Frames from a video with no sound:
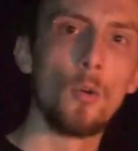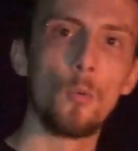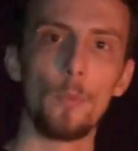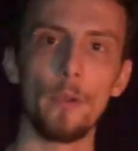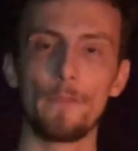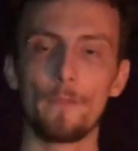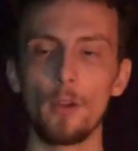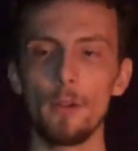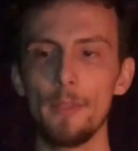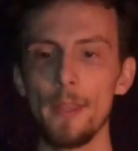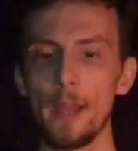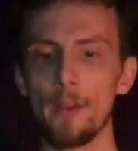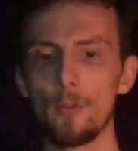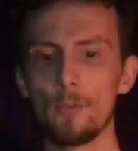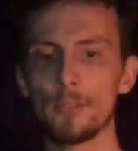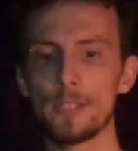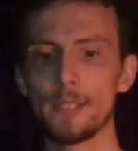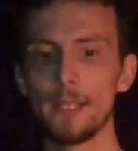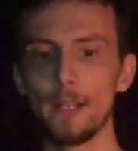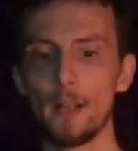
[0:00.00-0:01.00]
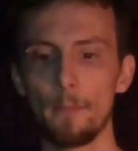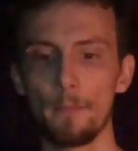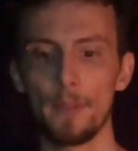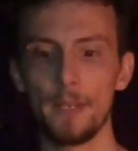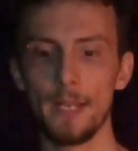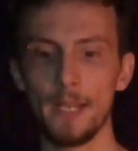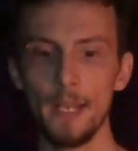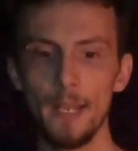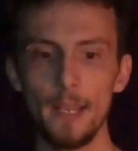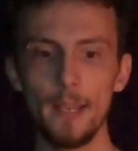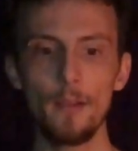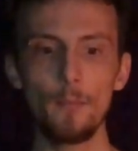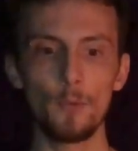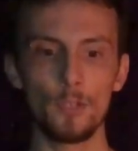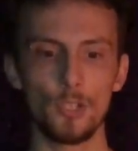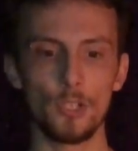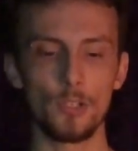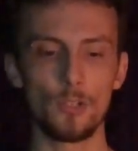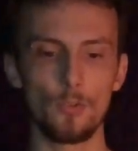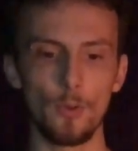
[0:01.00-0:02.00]
We've got that all set up in here,
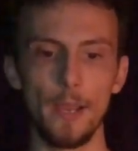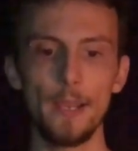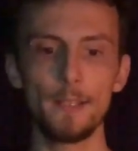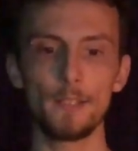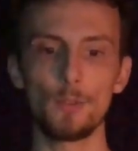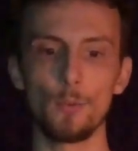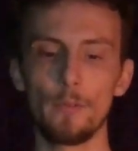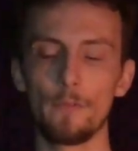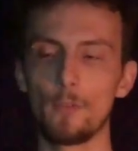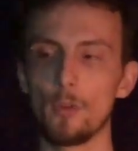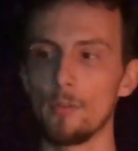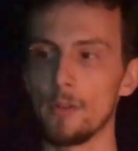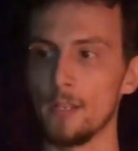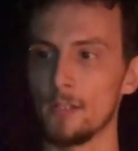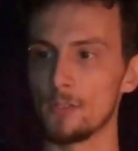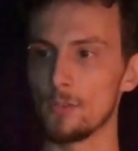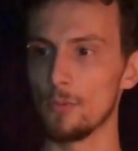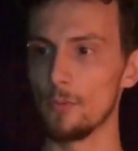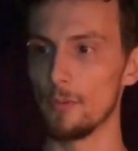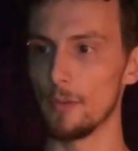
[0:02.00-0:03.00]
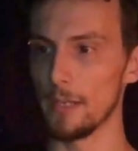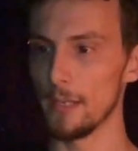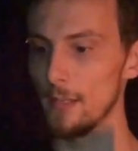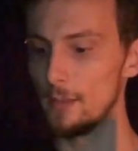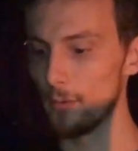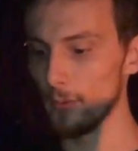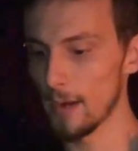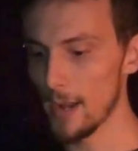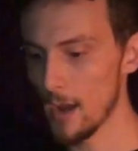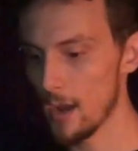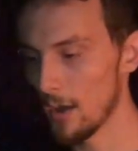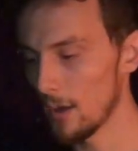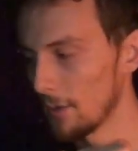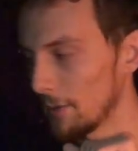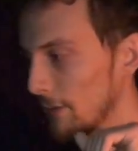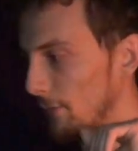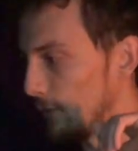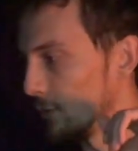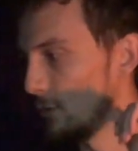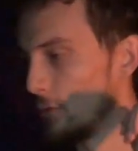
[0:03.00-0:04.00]
which is great. So we've gone into either
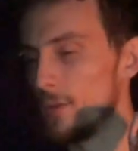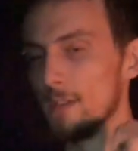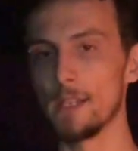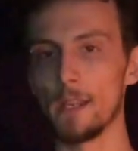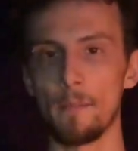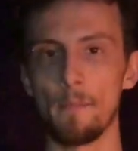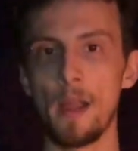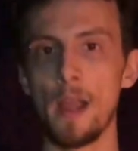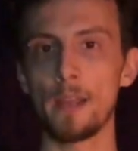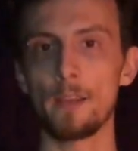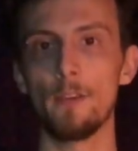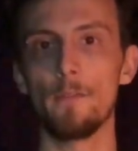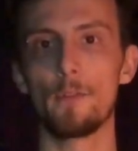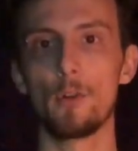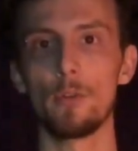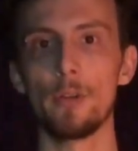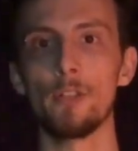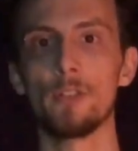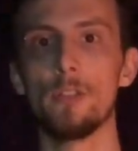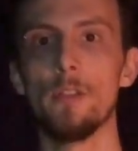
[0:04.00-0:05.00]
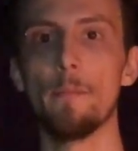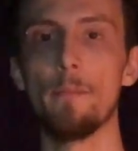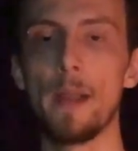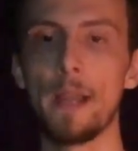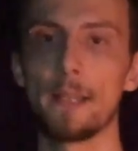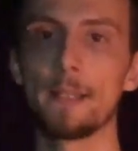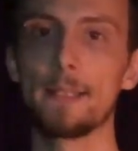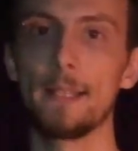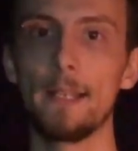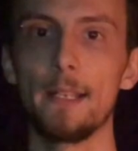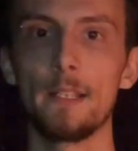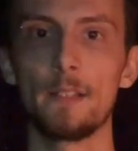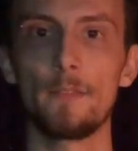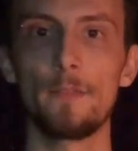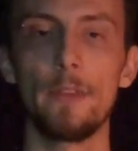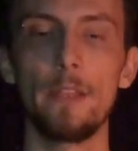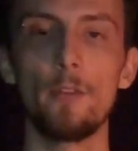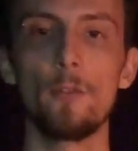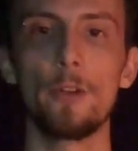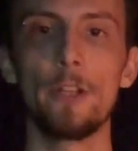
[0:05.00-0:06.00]
if you're using a Mac, you've gone into your Mac settings
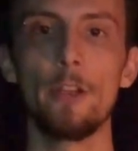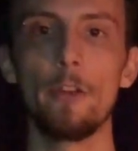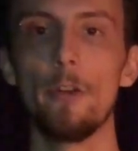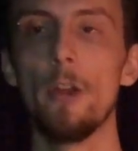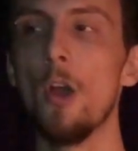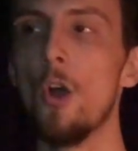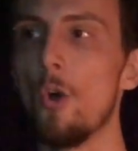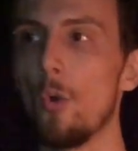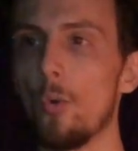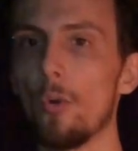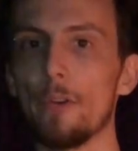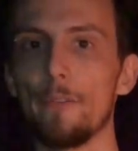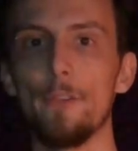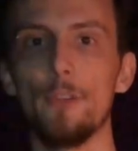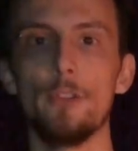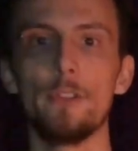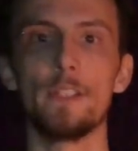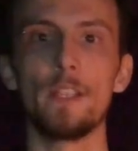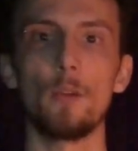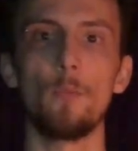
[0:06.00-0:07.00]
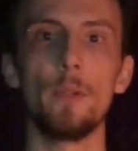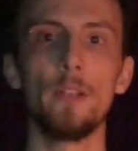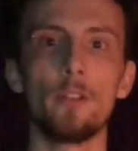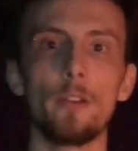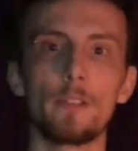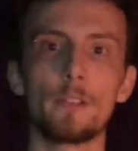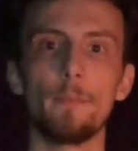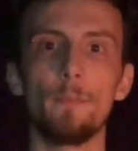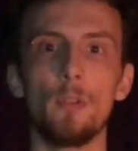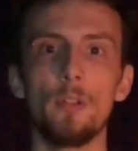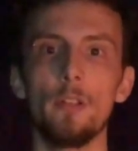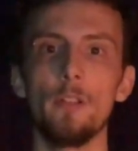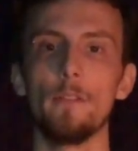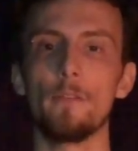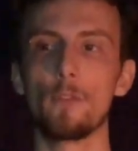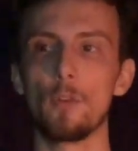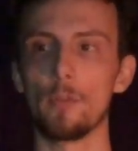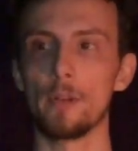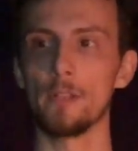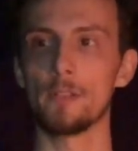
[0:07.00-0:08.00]
for the audio, or if you're using a Windows computer,
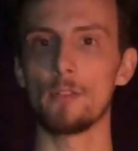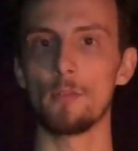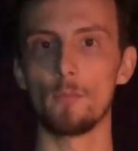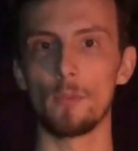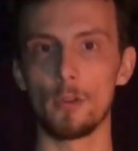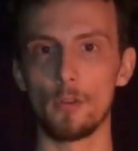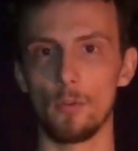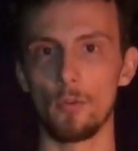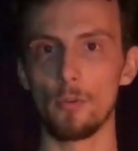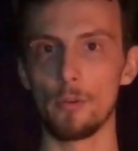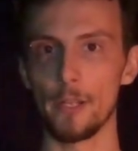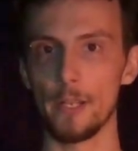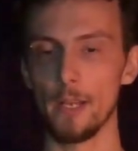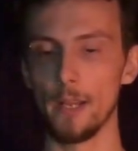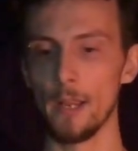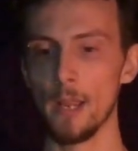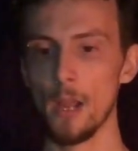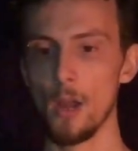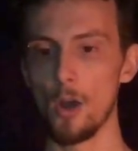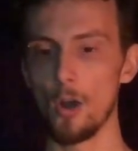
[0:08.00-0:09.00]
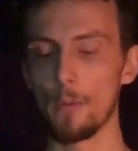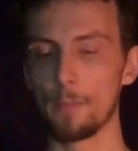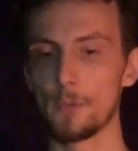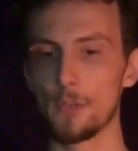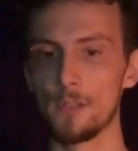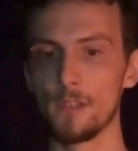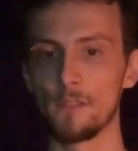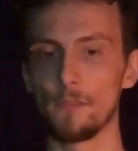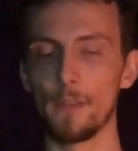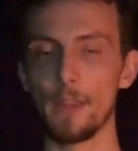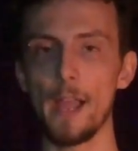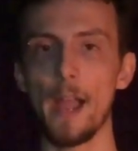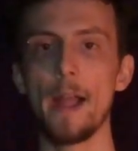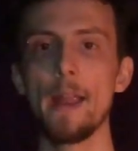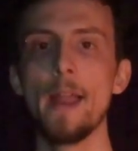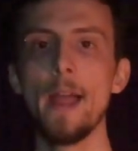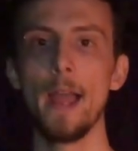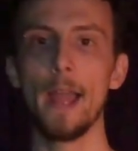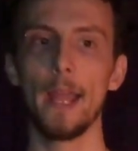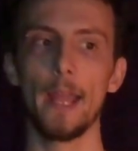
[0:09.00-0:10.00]
you've gone into the recording options for
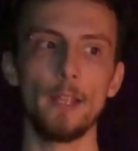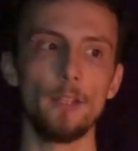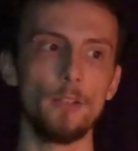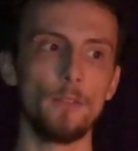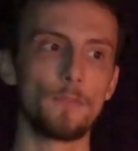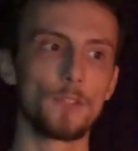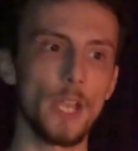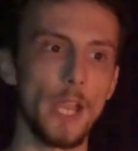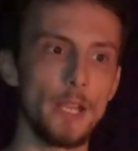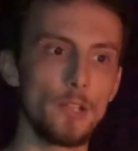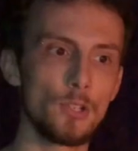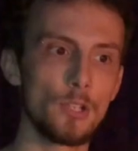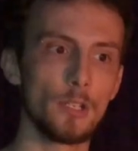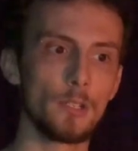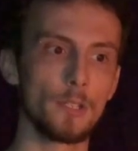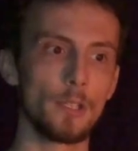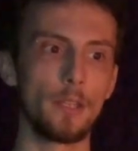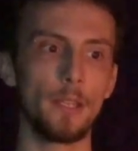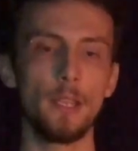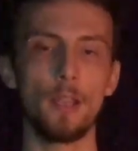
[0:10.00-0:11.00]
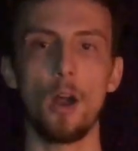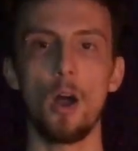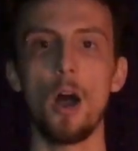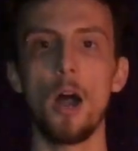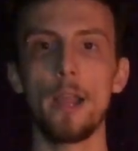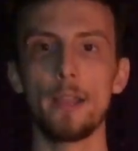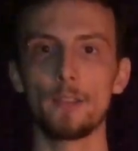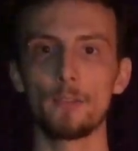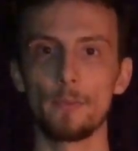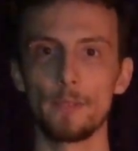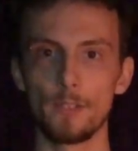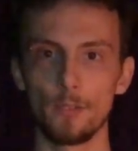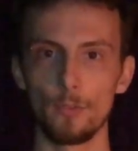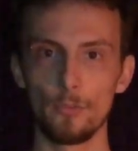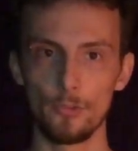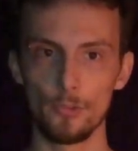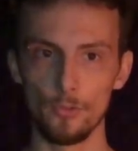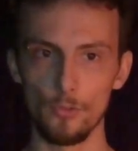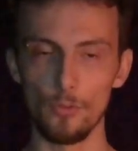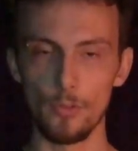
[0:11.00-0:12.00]
that, and you've changed it to the highest
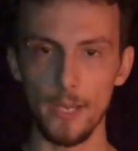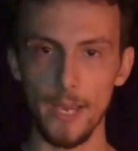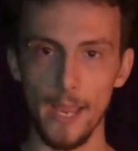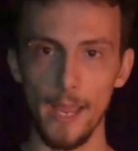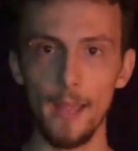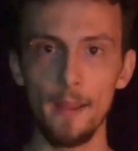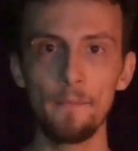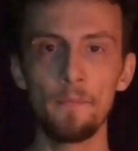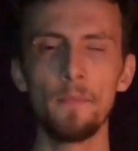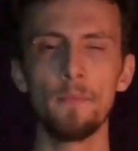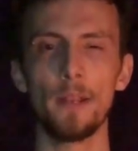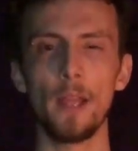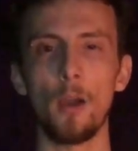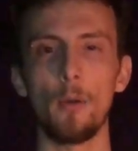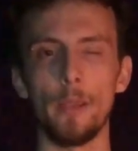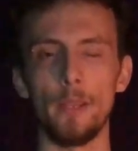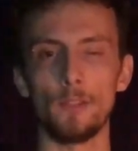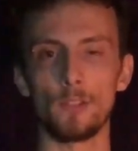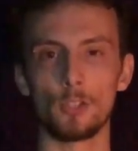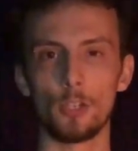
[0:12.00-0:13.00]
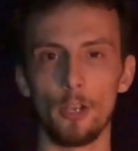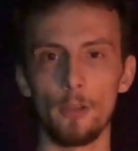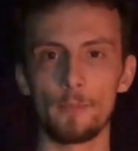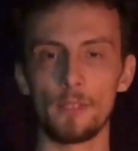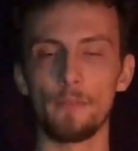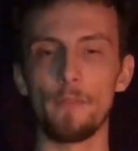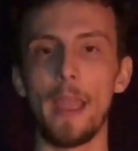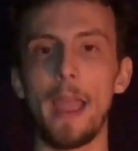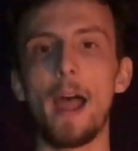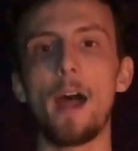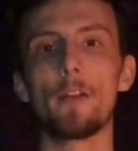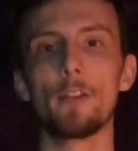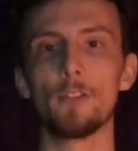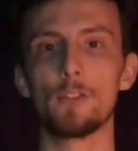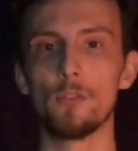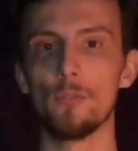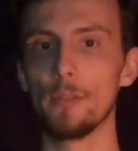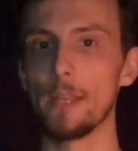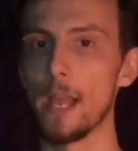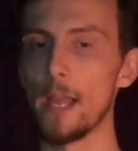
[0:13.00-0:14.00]
resolution you can. Now, in terms of how to
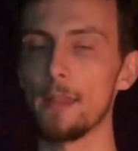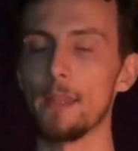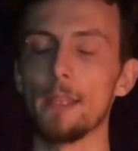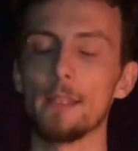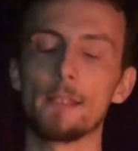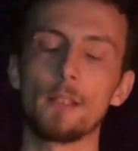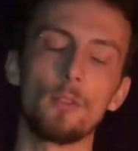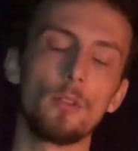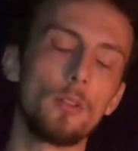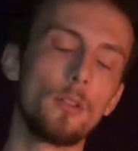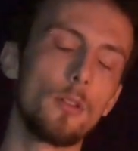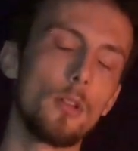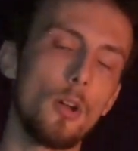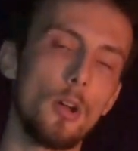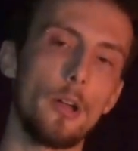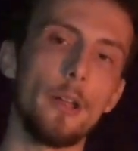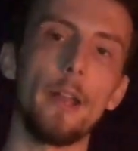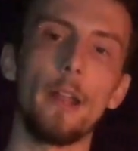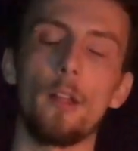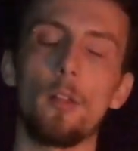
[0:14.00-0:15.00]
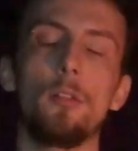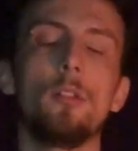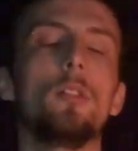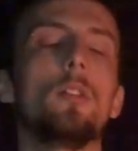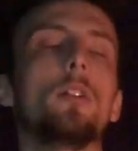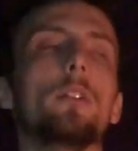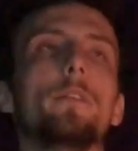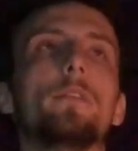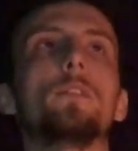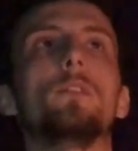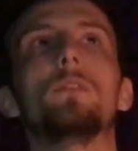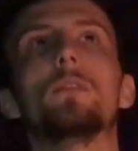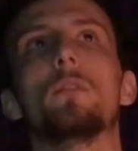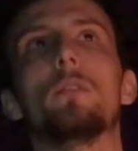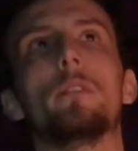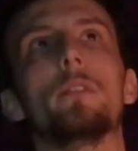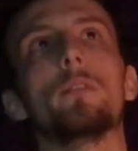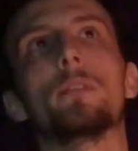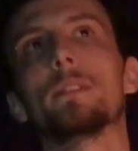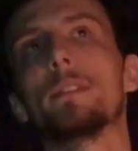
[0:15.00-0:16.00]
do that, there's a lot of
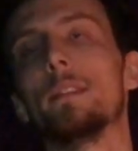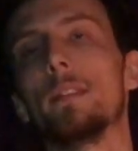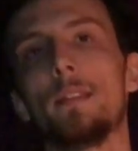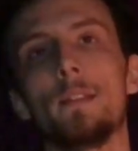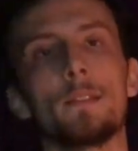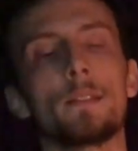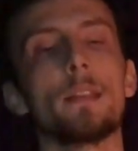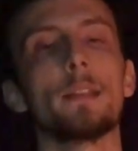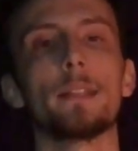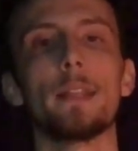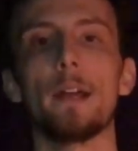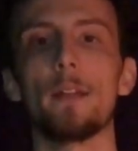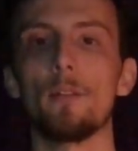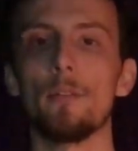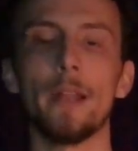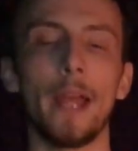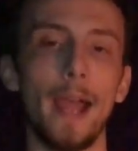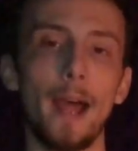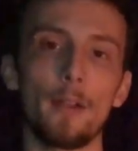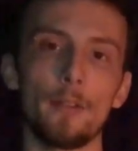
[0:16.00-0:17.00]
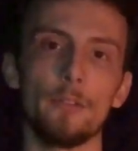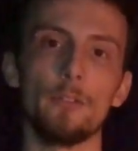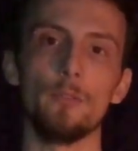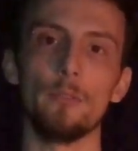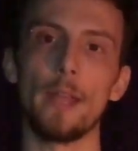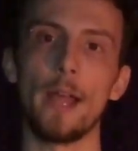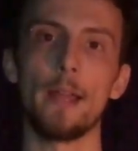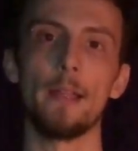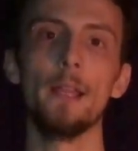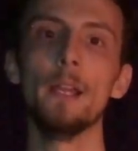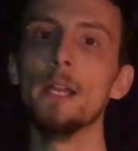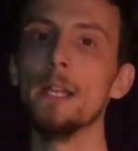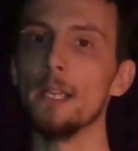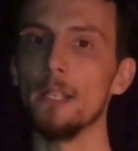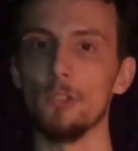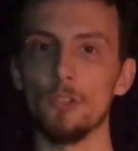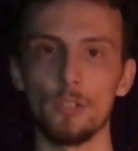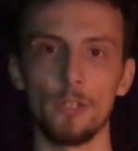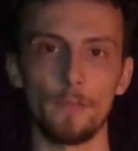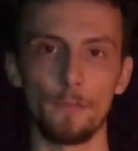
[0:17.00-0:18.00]
tutorials and things like that on how to do that
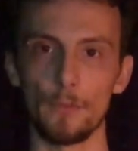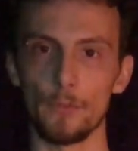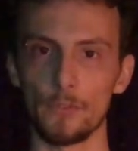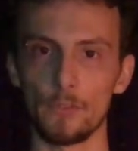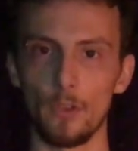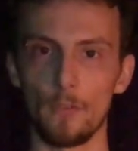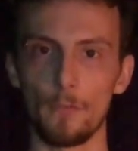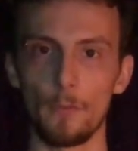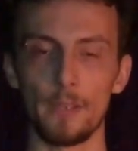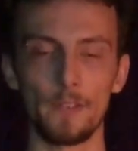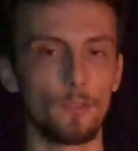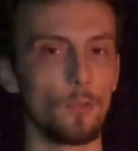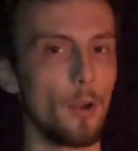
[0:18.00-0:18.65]
in your different software.